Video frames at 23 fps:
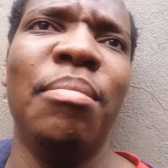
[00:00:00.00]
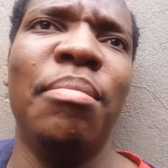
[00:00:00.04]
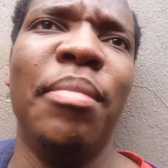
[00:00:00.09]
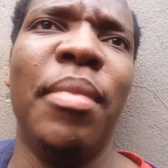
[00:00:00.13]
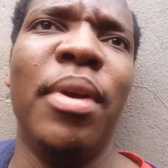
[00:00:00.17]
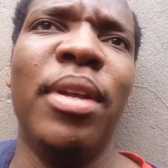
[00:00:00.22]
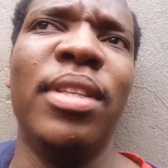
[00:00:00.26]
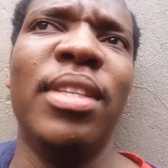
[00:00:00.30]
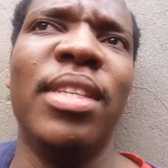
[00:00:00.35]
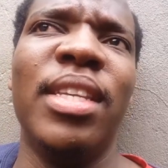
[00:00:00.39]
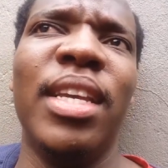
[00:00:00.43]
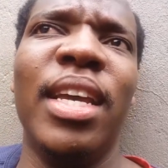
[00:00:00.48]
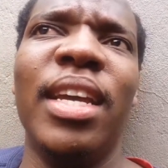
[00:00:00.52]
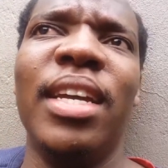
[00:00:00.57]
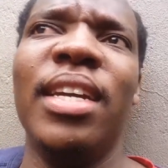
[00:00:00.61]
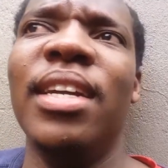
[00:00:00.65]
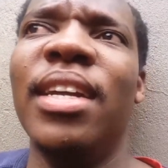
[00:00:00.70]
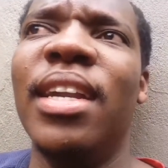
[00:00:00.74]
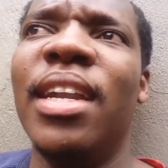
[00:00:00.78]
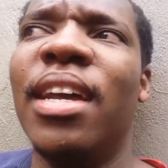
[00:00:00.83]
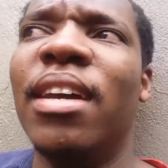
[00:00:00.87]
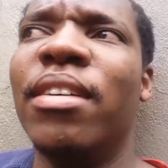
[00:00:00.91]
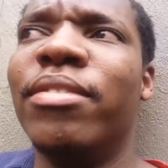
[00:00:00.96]

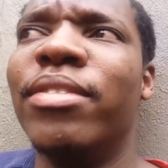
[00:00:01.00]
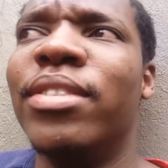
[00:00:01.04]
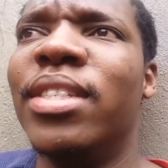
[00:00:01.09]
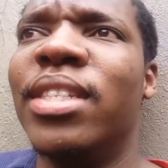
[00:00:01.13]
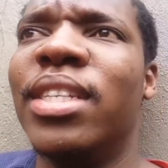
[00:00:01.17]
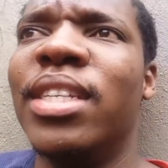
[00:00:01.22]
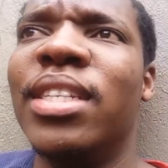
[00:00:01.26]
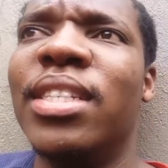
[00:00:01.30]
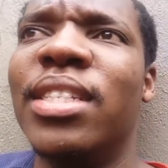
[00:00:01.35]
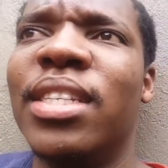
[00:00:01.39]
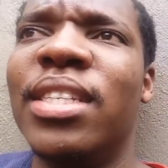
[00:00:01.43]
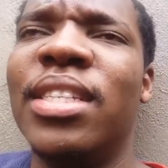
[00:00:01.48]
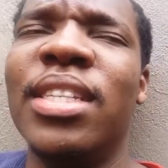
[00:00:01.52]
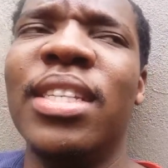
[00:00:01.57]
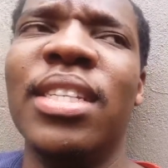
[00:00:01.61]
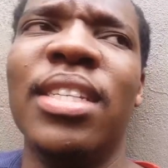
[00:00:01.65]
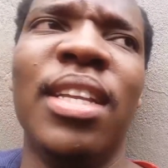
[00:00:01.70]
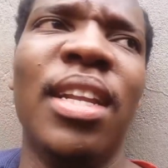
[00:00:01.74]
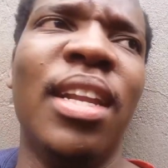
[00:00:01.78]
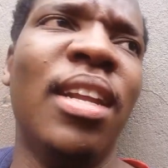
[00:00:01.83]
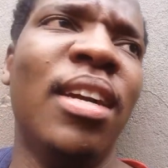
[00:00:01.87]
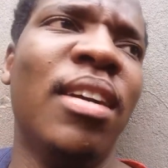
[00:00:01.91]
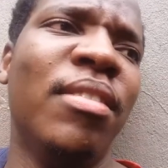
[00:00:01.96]
Monse loved Caesar.
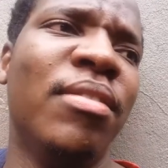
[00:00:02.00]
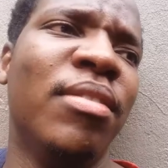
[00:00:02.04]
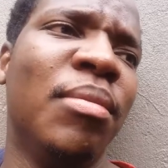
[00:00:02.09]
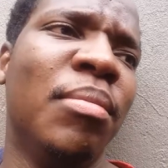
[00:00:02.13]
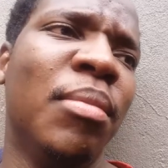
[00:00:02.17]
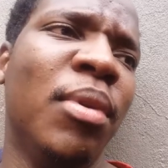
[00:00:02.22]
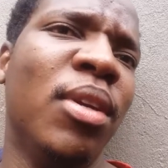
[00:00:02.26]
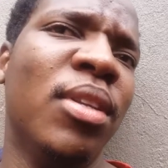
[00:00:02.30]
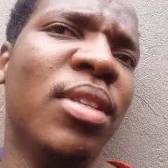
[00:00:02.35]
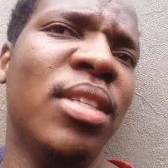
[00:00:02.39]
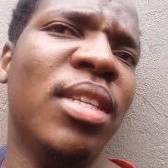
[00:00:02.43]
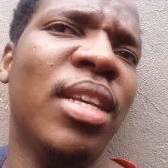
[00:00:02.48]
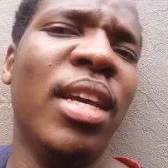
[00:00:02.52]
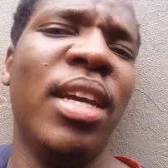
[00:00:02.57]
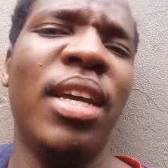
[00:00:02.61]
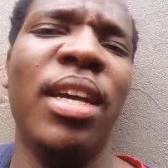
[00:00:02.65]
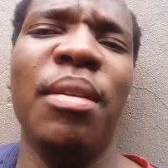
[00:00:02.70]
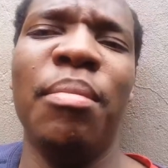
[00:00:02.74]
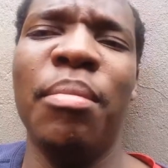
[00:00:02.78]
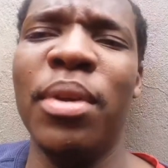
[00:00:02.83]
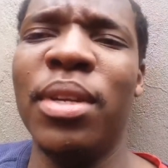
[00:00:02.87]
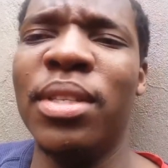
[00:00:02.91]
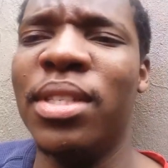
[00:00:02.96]
Caesar loved
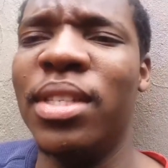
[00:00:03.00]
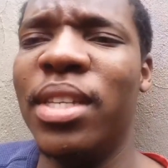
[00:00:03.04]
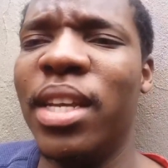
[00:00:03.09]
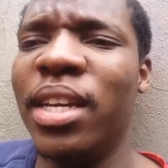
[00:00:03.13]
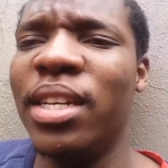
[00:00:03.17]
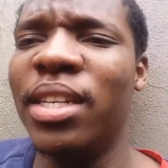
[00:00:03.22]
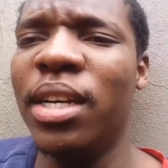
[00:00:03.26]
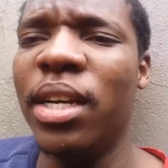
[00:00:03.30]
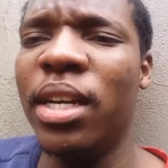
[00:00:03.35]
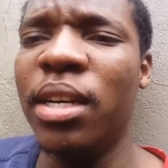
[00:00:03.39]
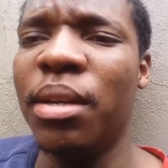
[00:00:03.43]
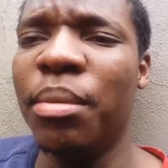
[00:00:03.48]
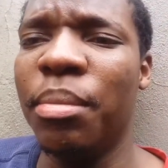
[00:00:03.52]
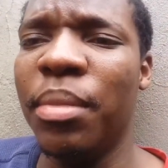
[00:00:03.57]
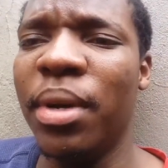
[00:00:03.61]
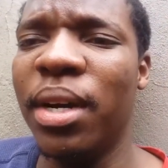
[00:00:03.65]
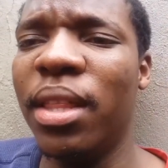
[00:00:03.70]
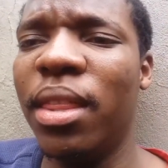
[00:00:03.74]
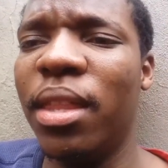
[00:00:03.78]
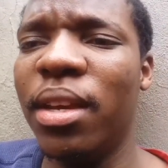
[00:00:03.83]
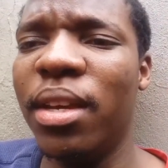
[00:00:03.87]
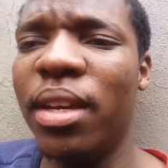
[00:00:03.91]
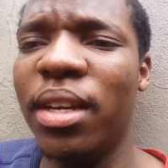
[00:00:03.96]
Monse. Monse and the
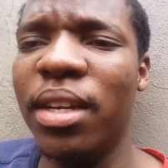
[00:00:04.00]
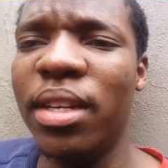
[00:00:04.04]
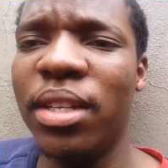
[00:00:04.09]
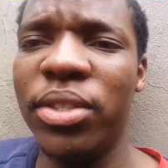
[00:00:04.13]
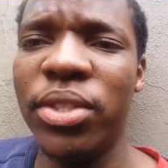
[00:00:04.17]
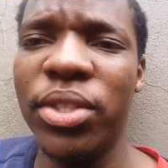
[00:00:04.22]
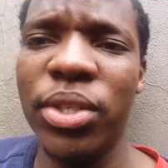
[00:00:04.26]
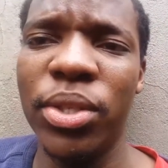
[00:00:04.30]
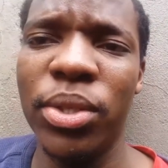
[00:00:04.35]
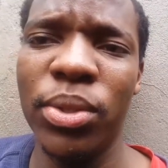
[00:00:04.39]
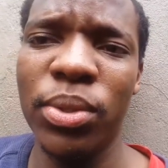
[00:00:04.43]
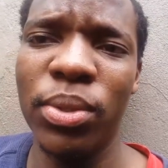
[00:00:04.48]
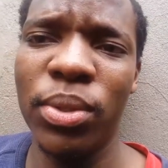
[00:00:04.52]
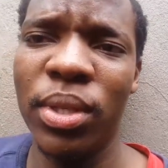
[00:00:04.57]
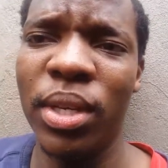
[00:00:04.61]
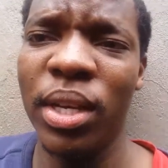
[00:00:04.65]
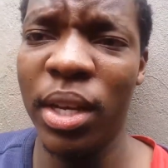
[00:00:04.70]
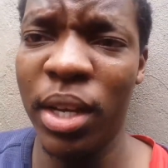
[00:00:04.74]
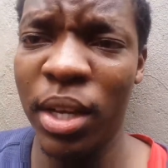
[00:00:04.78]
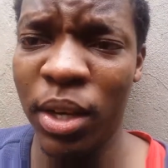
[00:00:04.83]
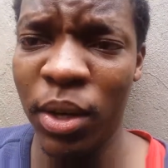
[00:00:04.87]
mother issues.